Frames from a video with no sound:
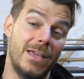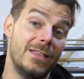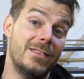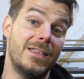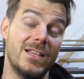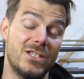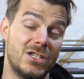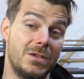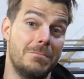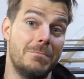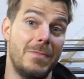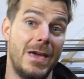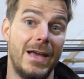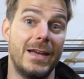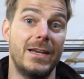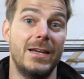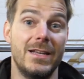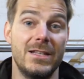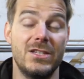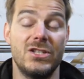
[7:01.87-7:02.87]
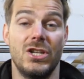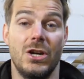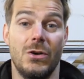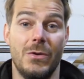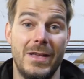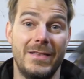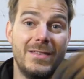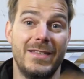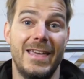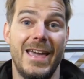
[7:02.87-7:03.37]
It has a magnet,
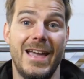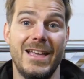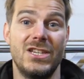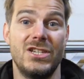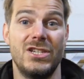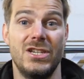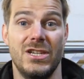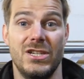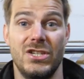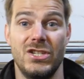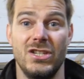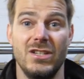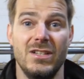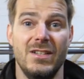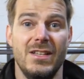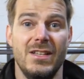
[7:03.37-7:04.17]
so it catches